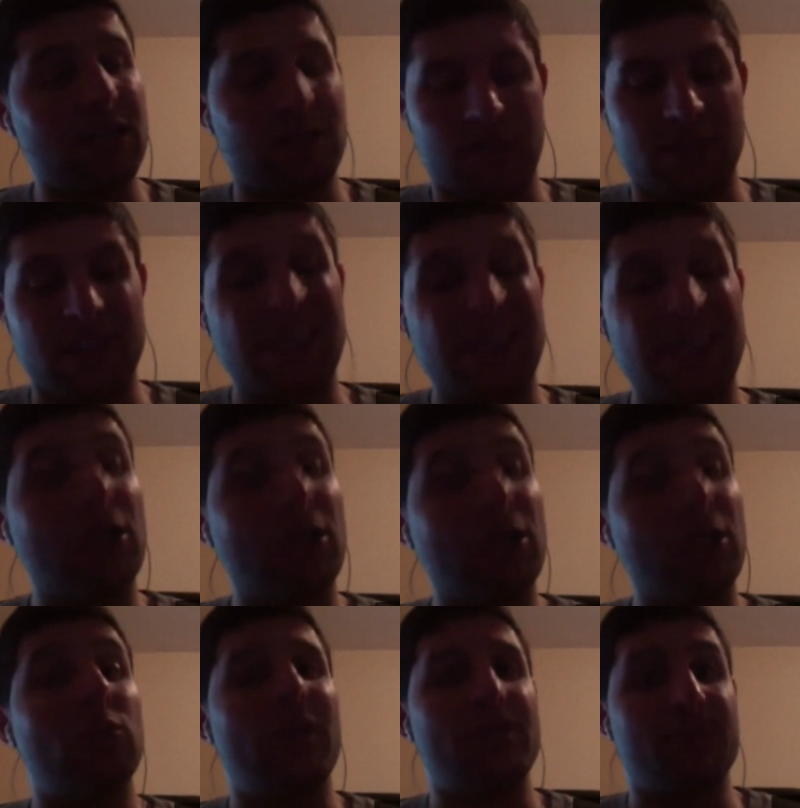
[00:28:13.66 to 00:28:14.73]
psychological
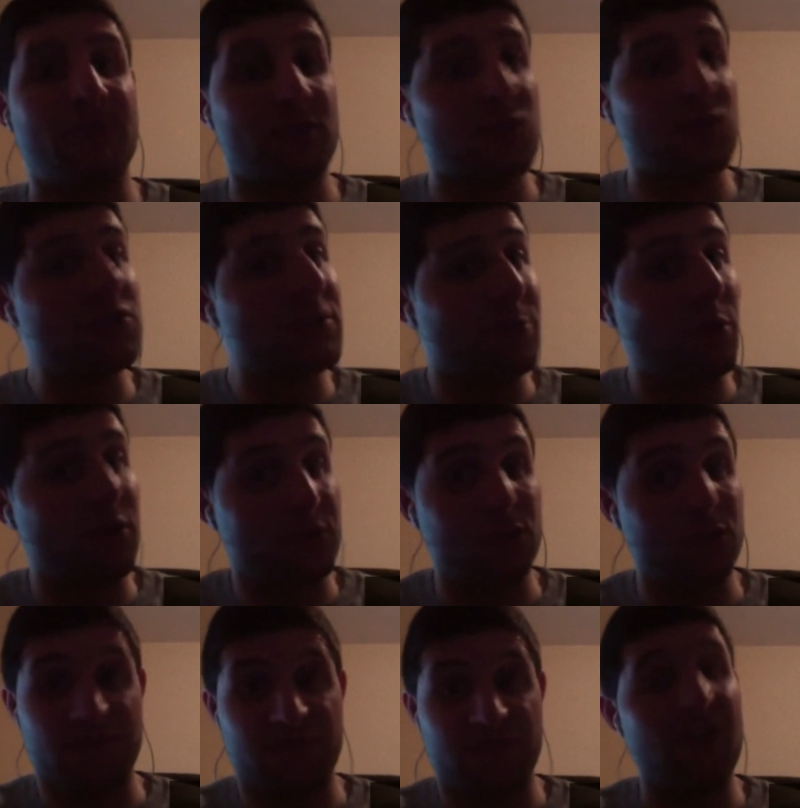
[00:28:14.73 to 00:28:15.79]
ways, because those are important too,
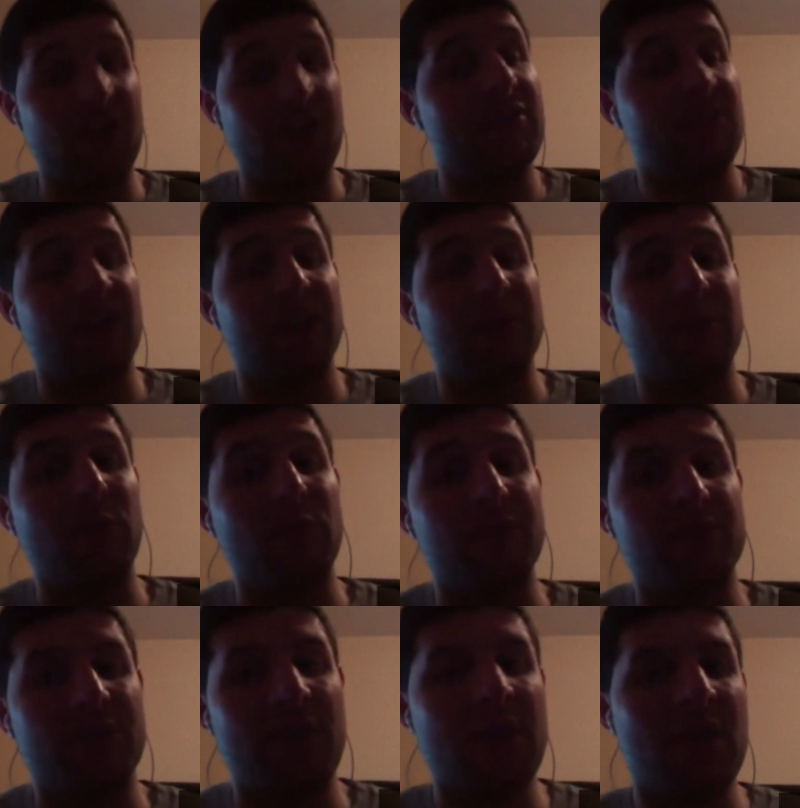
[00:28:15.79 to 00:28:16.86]
very, very important.
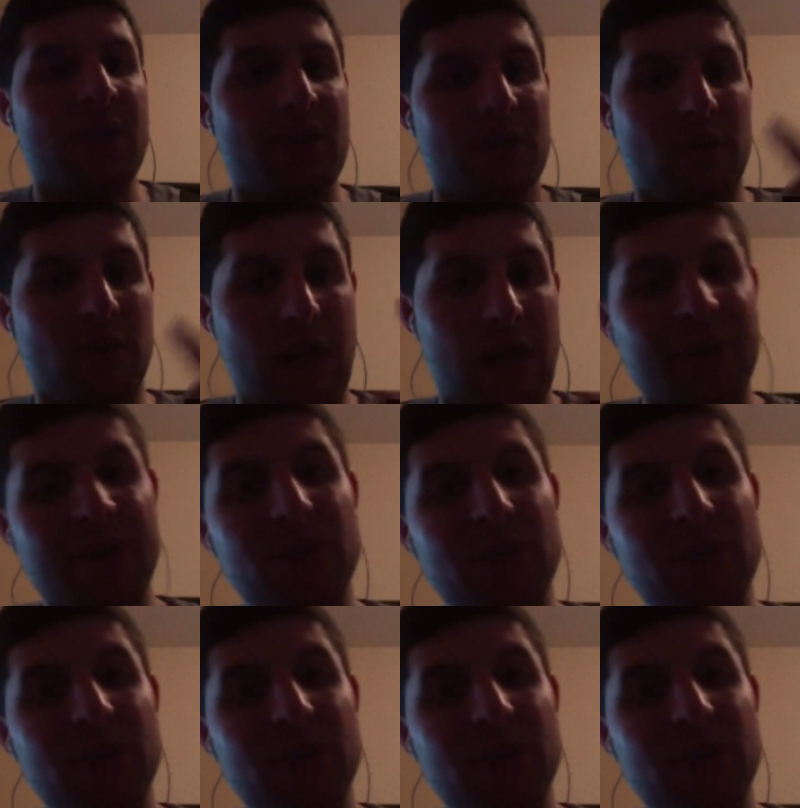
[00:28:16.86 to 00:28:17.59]
I'm going to do